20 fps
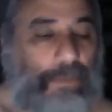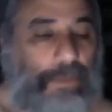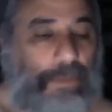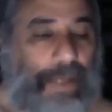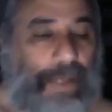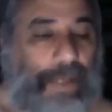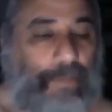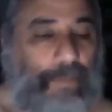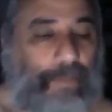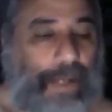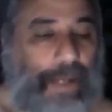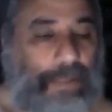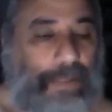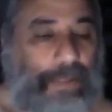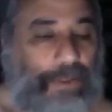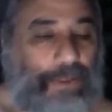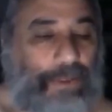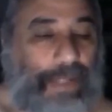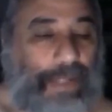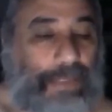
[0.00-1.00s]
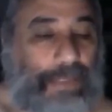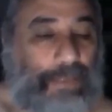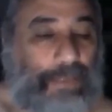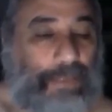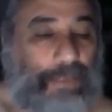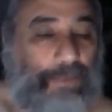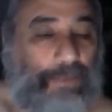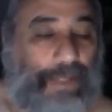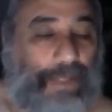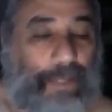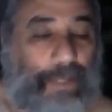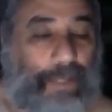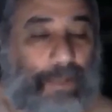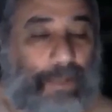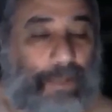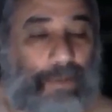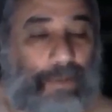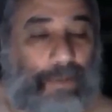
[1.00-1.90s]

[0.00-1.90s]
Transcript: campaign. She got letters after her name now,